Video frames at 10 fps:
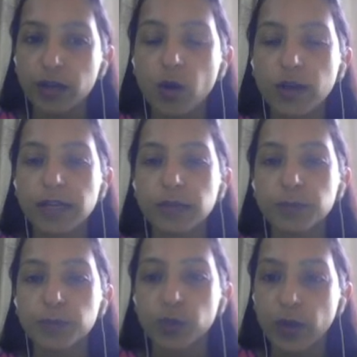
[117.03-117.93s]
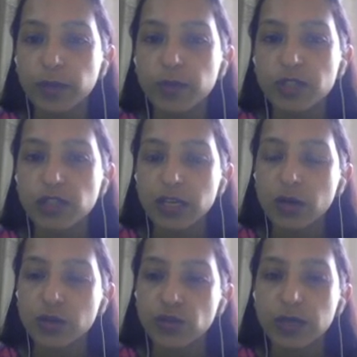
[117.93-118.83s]
or an employee which he or
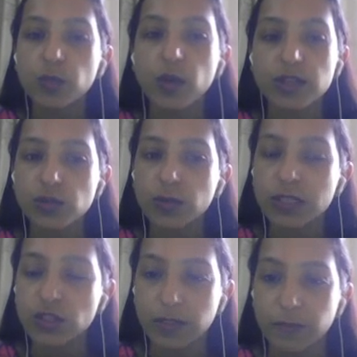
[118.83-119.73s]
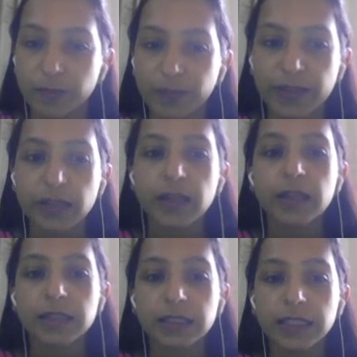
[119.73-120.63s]
she wants to achieve.
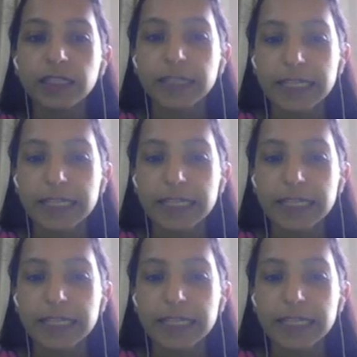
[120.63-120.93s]
Third, it